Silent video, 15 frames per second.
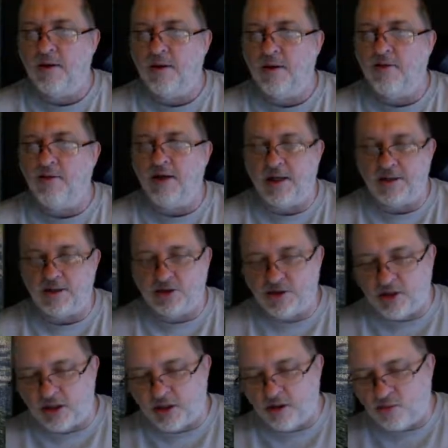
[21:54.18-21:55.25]
and then I'll
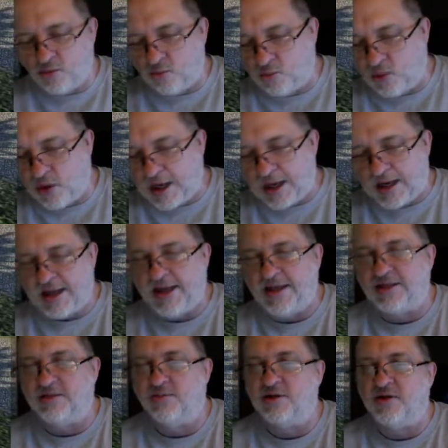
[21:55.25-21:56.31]
show you why I
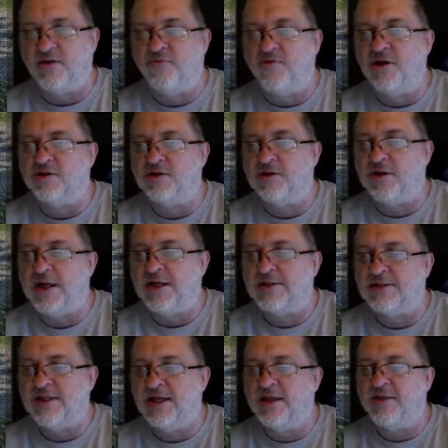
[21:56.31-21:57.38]
had so much confusion. Like I
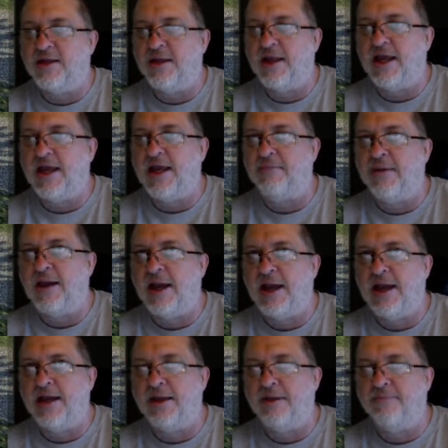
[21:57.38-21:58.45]
said, the name
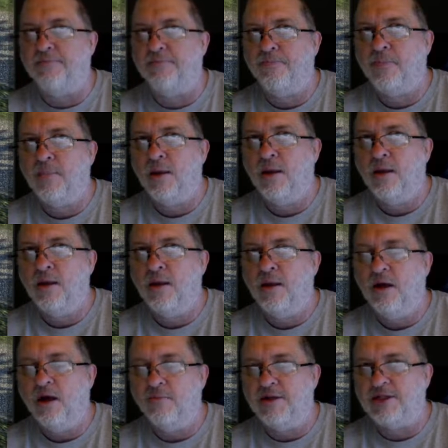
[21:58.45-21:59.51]
had
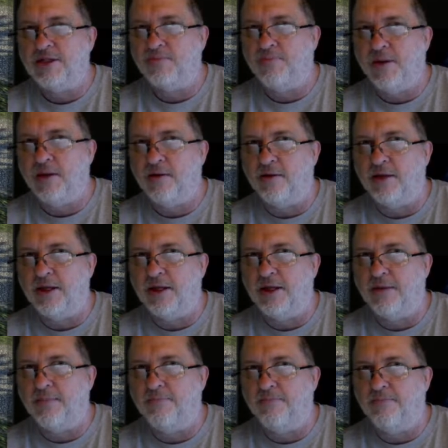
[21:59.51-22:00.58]
a misspelling in
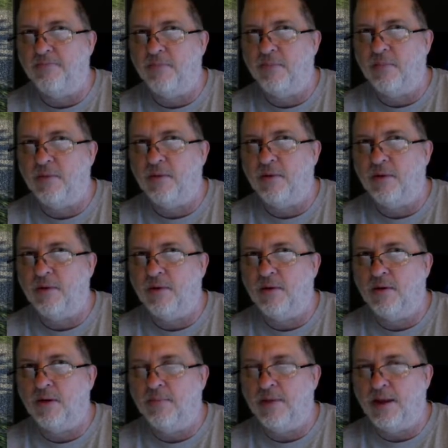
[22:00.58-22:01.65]
it,
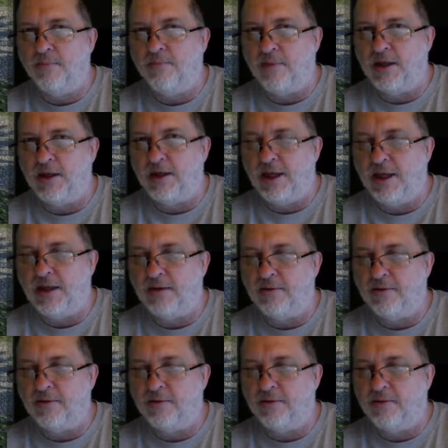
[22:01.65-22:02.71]
but yet
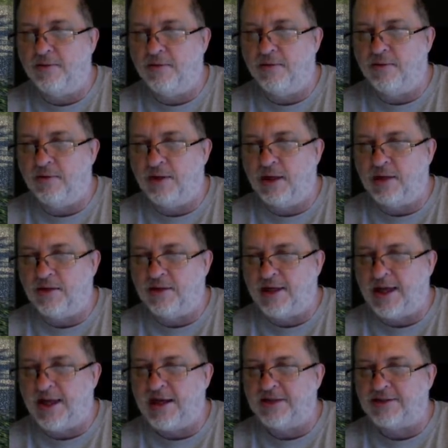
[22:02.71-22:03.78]
it kind of